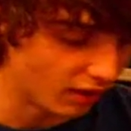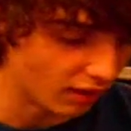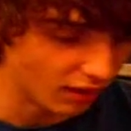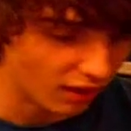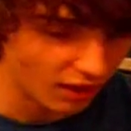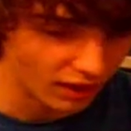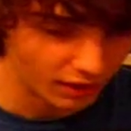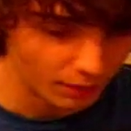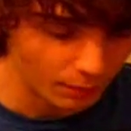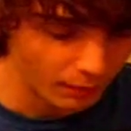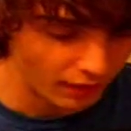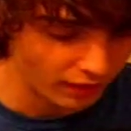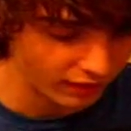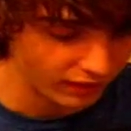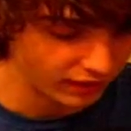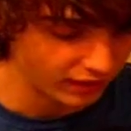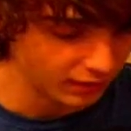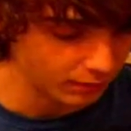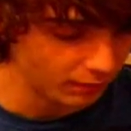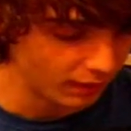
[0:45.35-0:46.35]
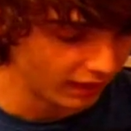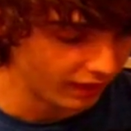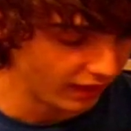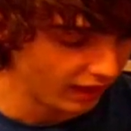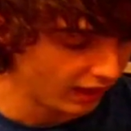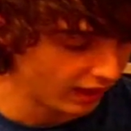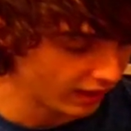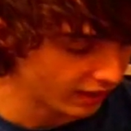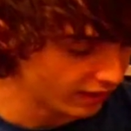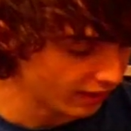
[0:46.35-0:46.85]
a lot about it in my
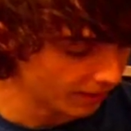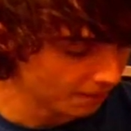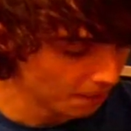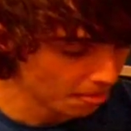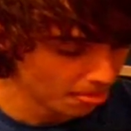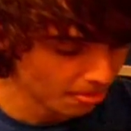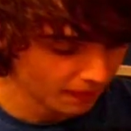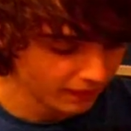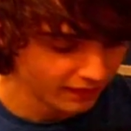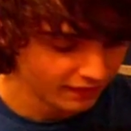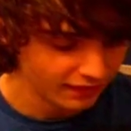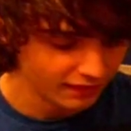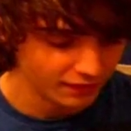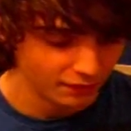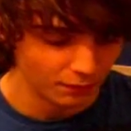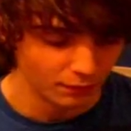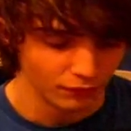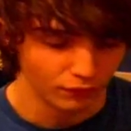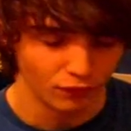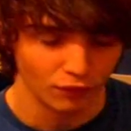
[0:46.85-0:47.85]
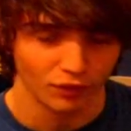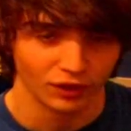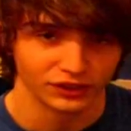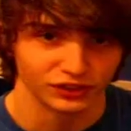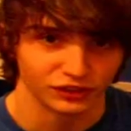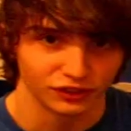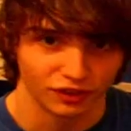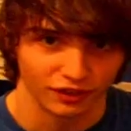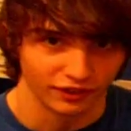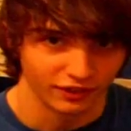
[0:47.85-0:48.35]
head before I
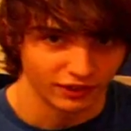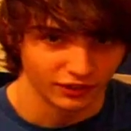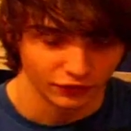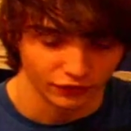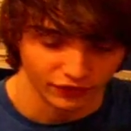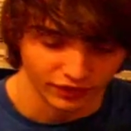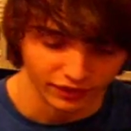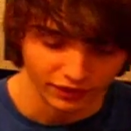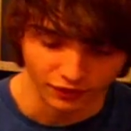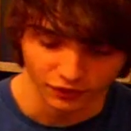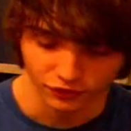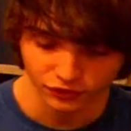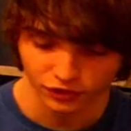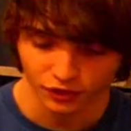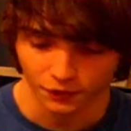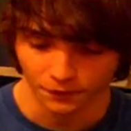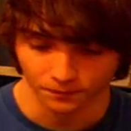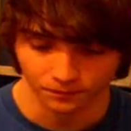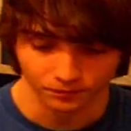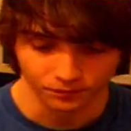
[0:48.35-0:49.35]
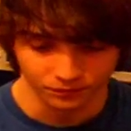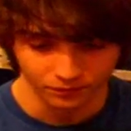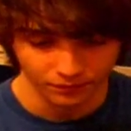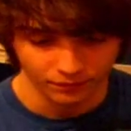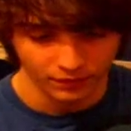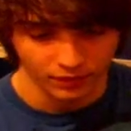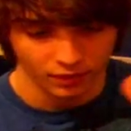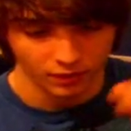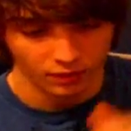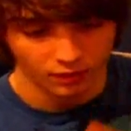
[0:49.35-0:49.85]
started this video. So,
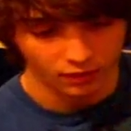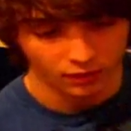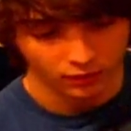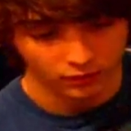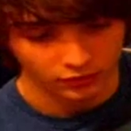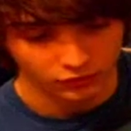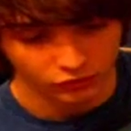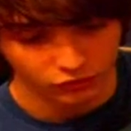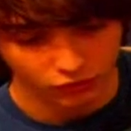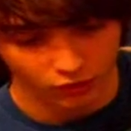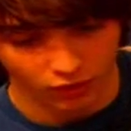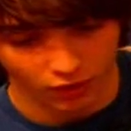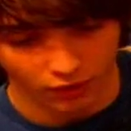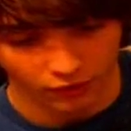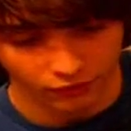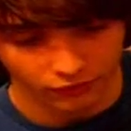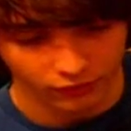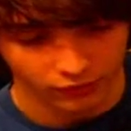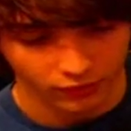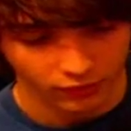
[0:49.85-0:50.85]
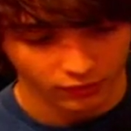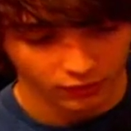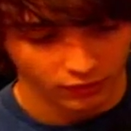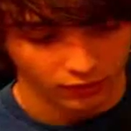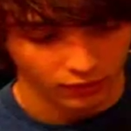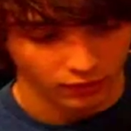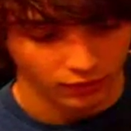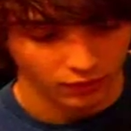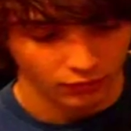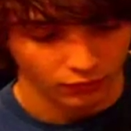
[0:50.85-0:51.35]
start off
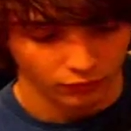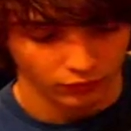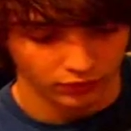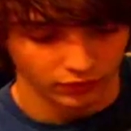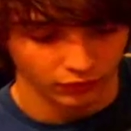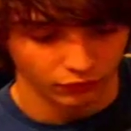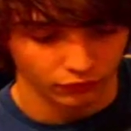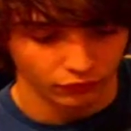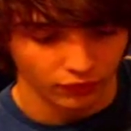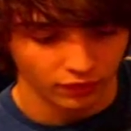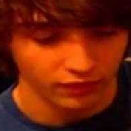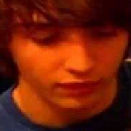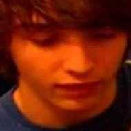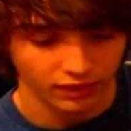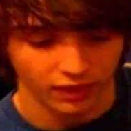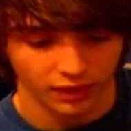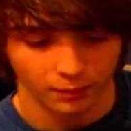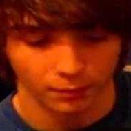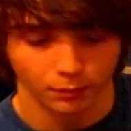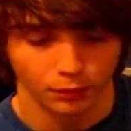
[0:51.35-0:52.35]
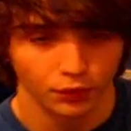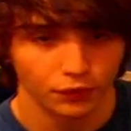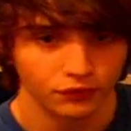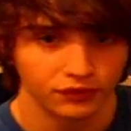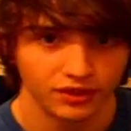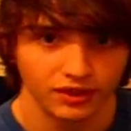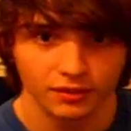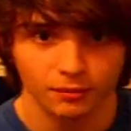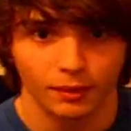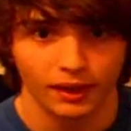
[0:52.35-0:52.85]
with the front and
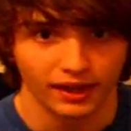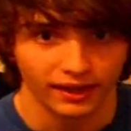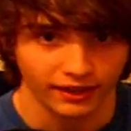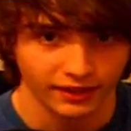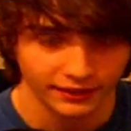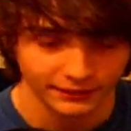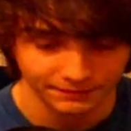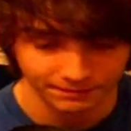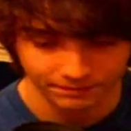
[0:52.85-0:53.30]
move to the back.